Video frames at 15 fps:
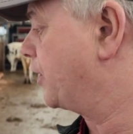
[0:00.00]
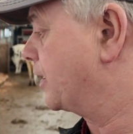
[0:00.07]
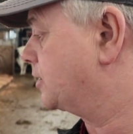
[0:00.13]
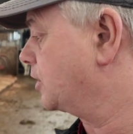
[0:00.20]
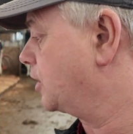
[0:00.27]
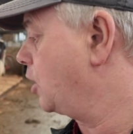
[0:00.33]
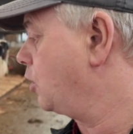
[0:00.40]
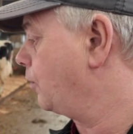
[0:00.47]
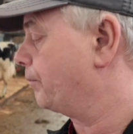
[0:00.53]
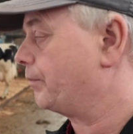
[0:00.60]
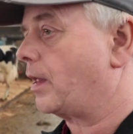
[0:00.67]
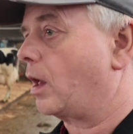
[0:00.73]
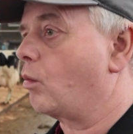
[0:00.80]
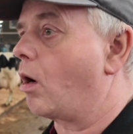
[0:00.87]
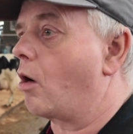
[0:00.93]
thing to do.
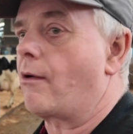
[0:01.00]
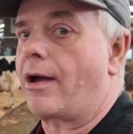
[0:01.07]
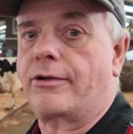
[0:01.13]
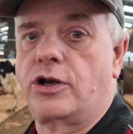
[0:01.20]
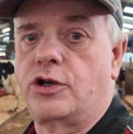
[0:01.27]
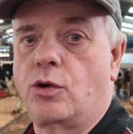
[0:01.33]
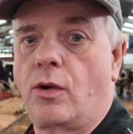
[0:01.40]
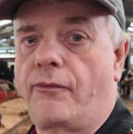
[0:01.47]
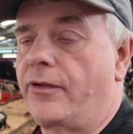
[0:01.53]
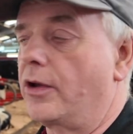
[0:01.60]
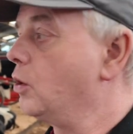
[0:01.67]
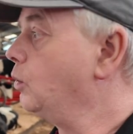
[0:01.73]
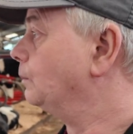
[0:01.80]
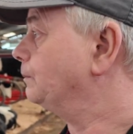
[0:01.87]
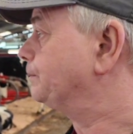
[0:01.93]
I'll walk around and do a
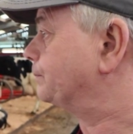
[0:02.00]
few,